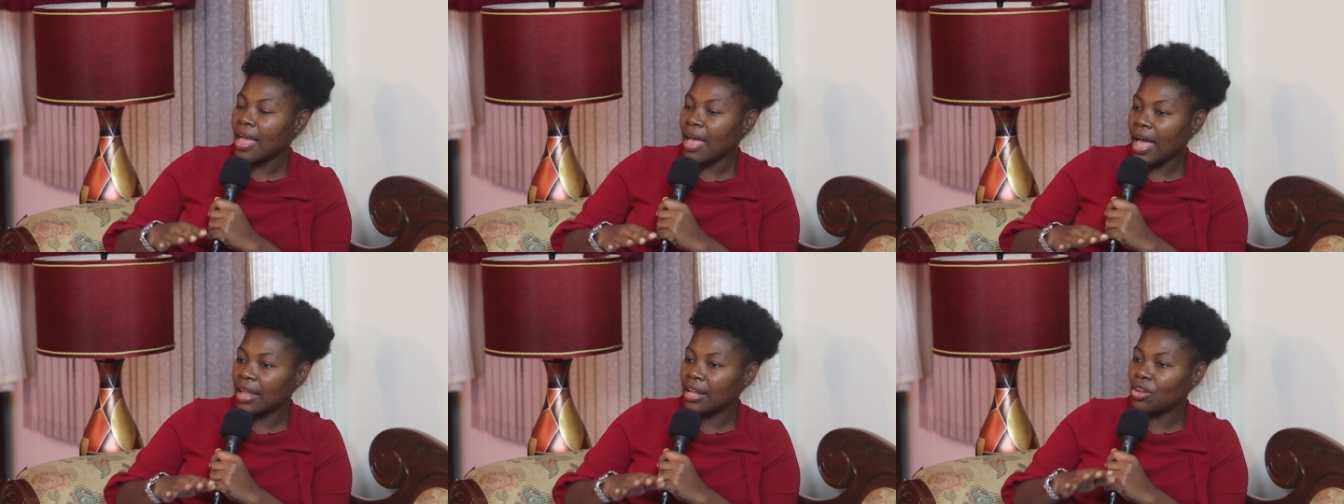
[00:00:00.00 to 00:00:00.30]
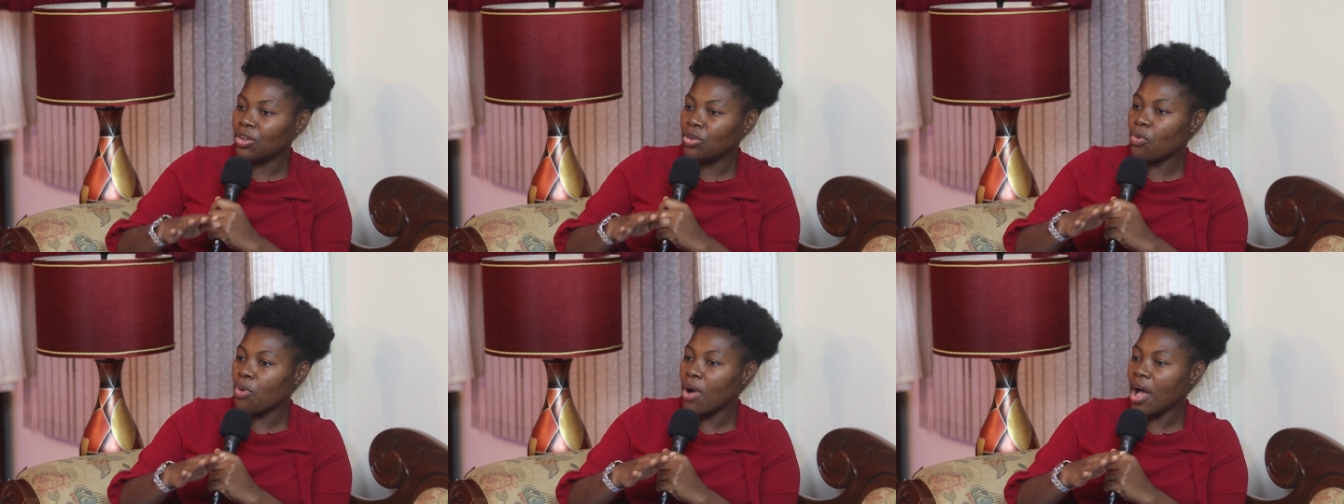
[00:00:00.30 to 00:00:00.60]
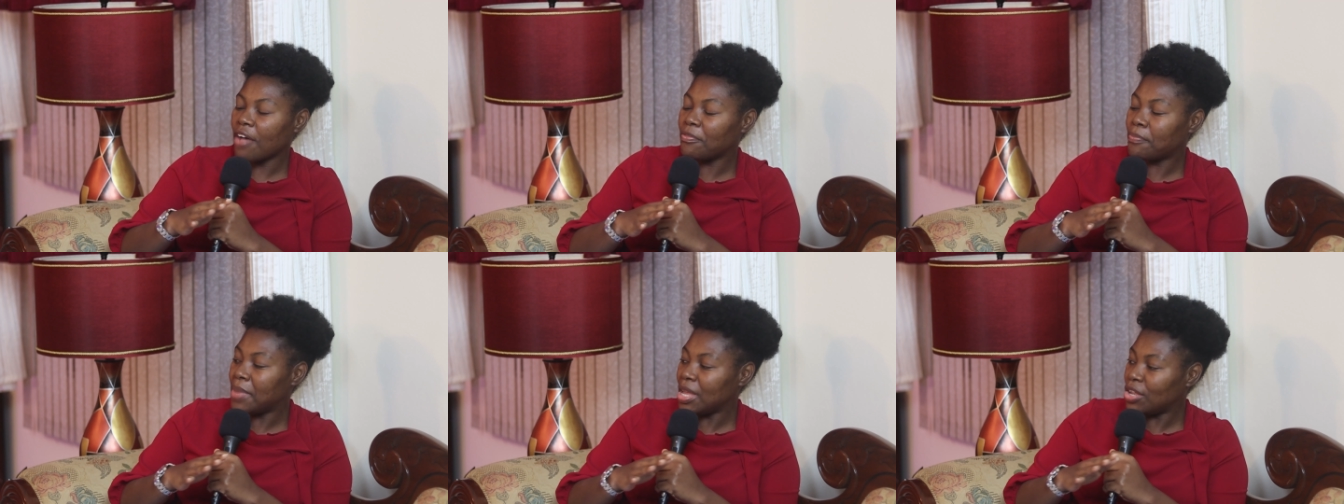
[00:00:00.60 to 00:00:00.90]
and you
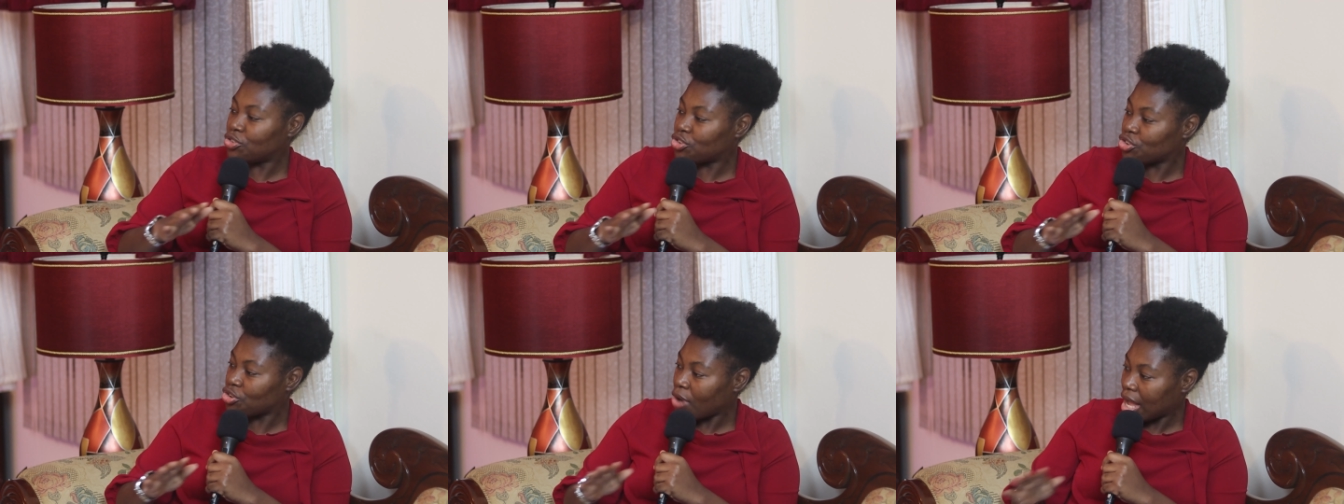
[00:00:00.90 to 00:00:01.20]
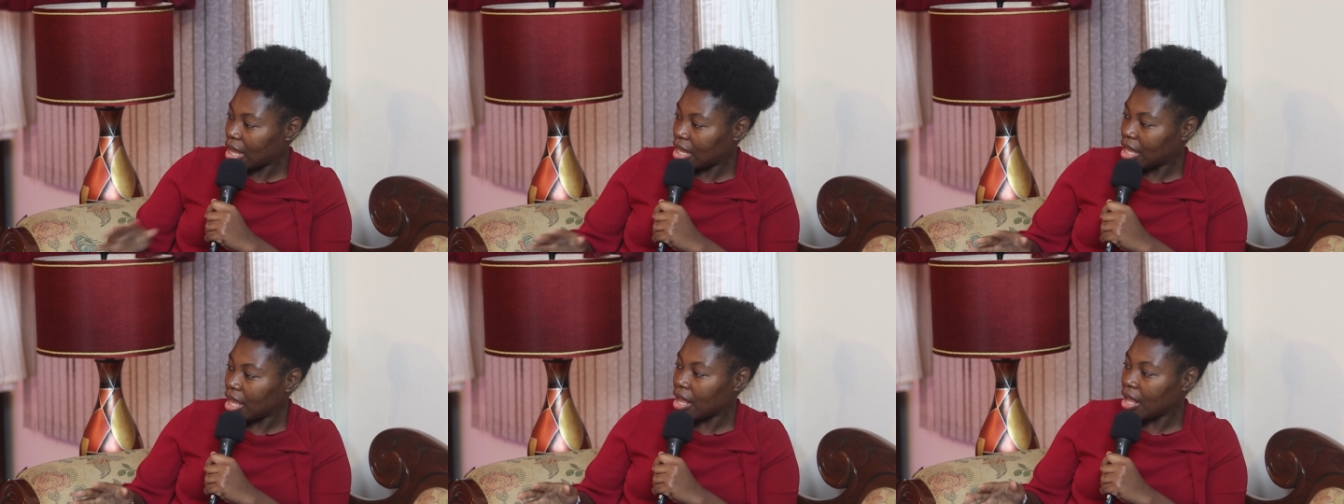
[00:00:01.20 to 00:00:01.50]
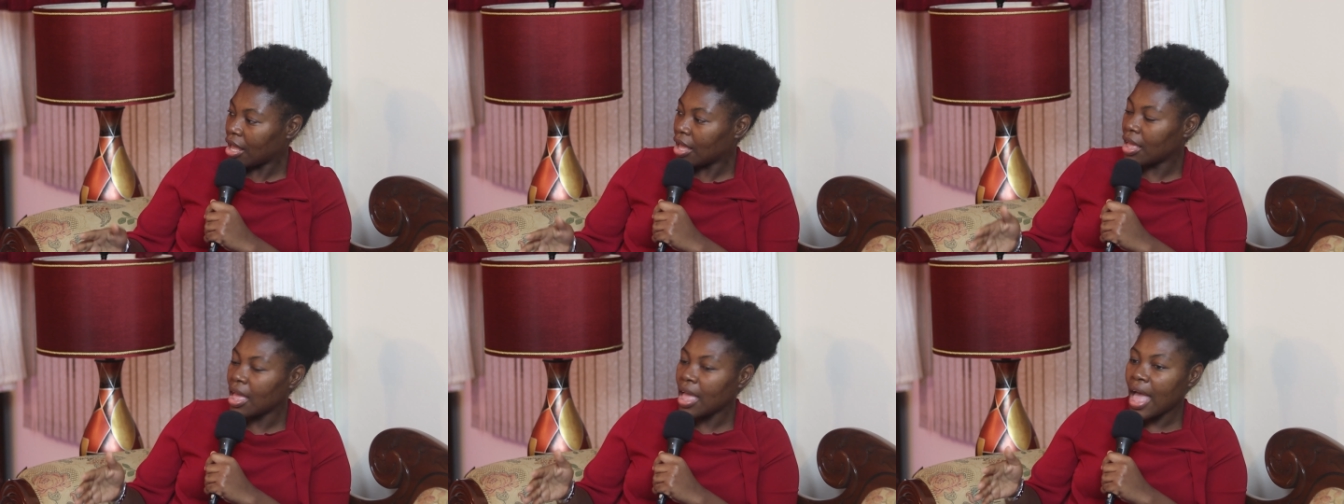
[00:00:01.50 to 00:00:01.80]
have been
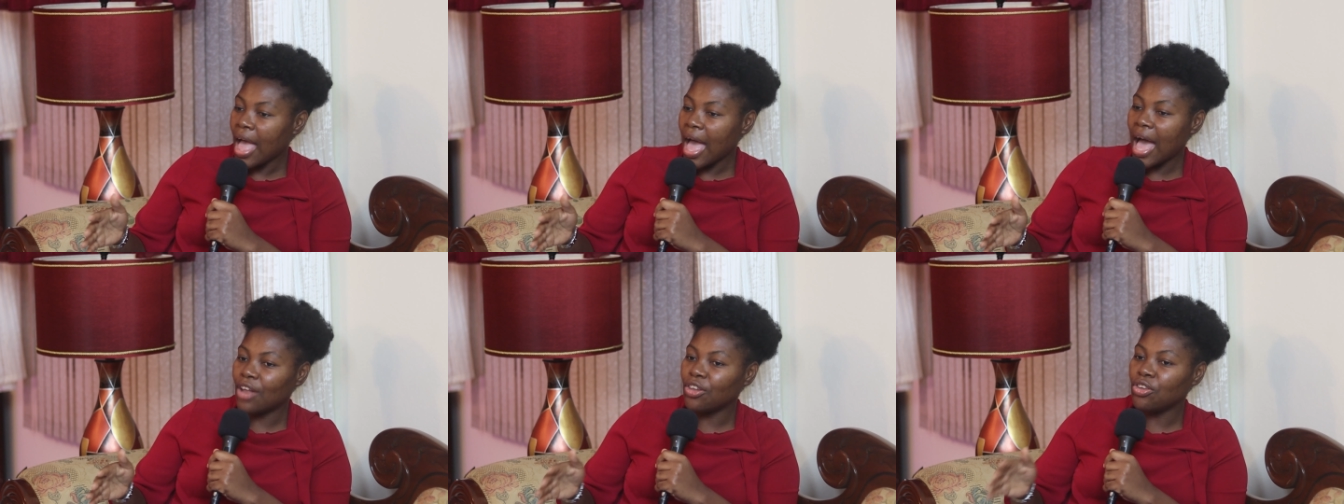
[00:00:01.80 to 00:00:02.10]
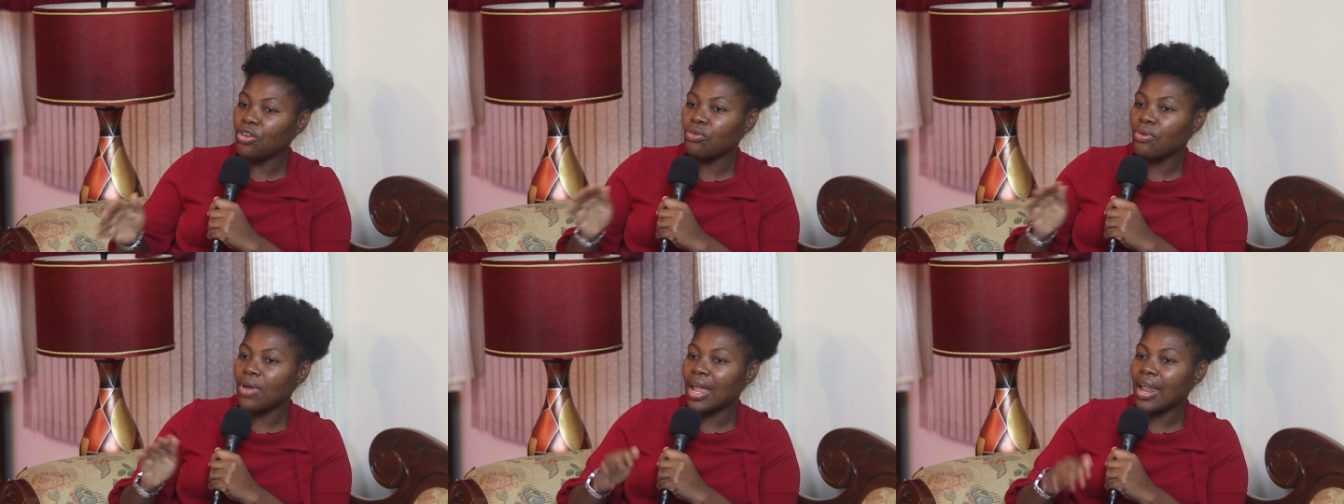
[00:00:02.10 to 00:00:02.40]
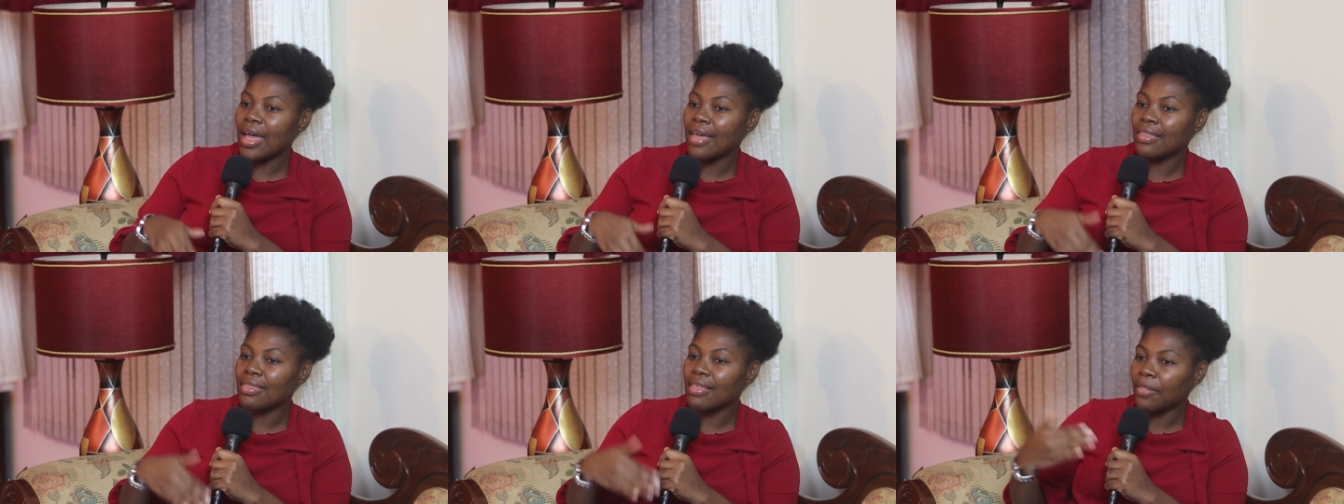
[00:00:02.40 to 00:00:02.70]
tracking and you
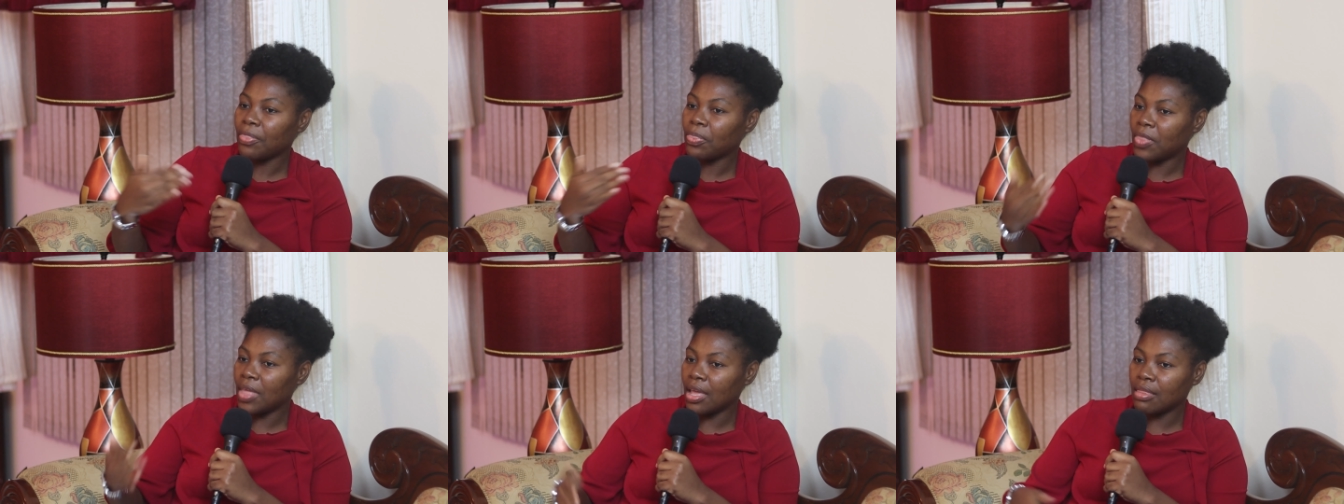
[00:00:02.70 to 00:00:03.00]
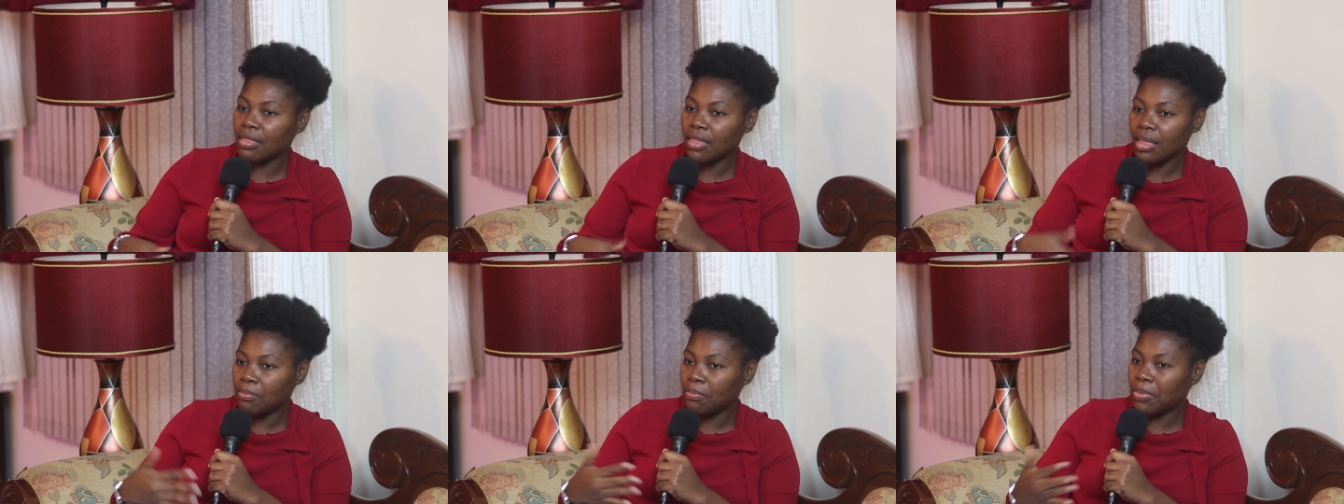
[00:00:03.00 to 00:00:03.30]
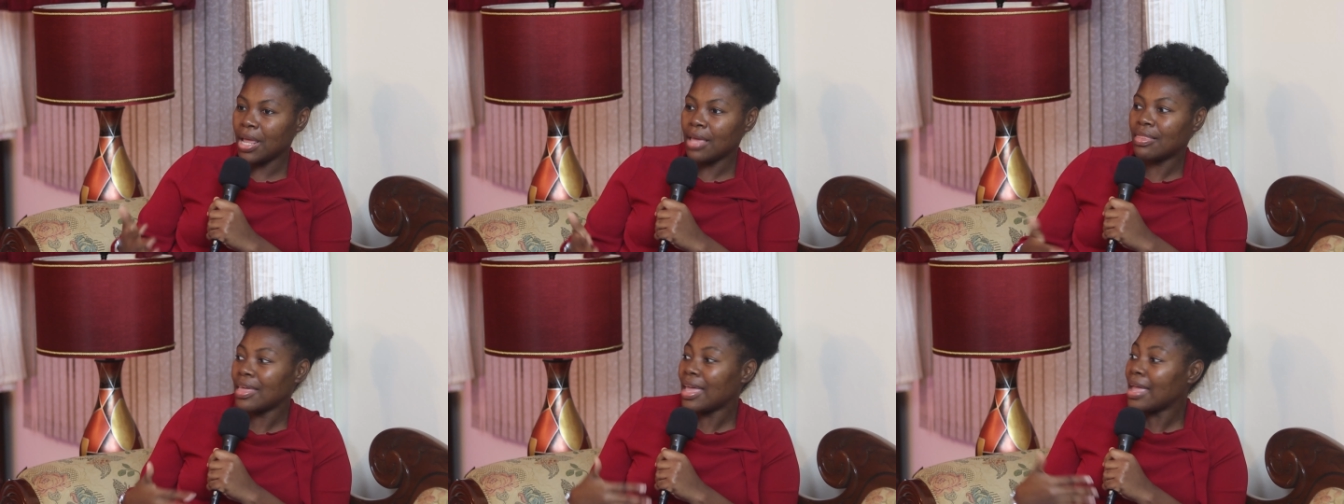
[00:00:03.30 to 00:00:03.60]
realize that things in
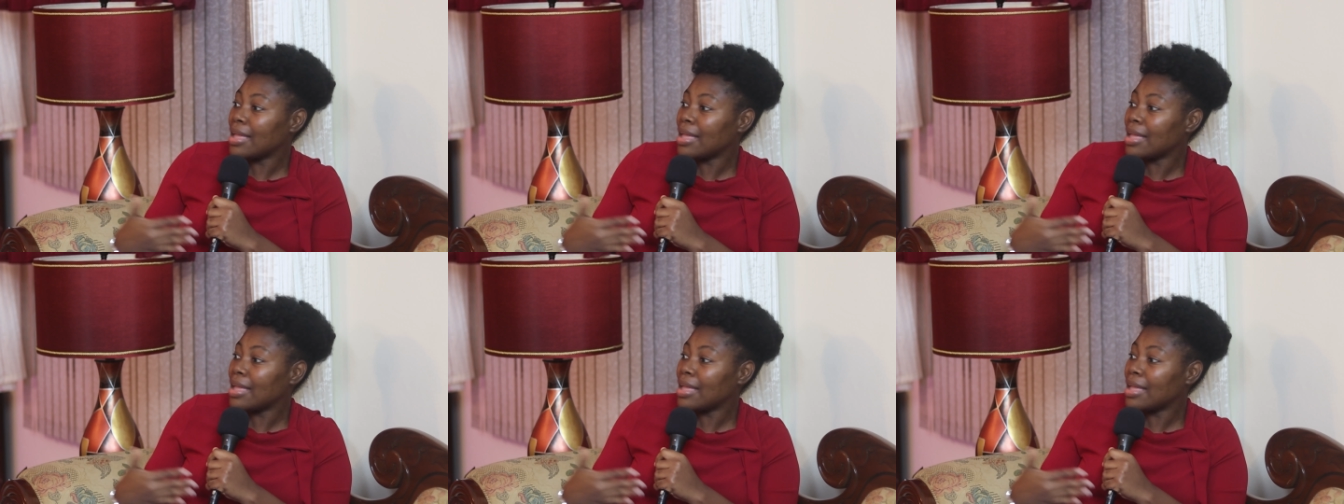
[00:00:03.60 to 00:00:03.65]
place,